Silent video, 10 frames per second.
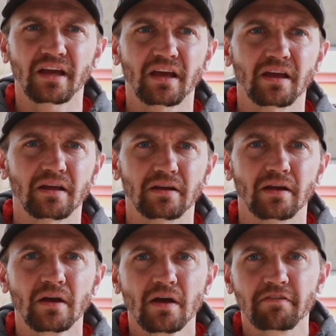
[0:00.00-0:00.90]
and
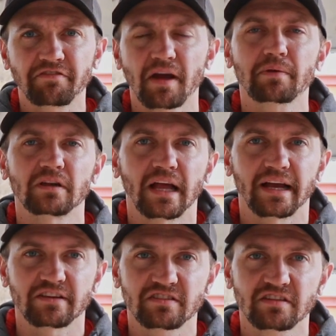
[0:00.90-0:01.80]

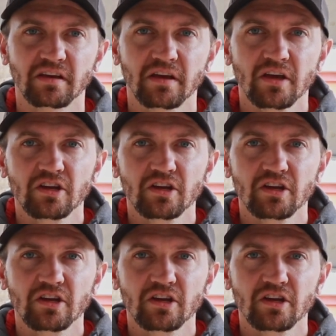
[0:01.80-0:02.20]
fiberglass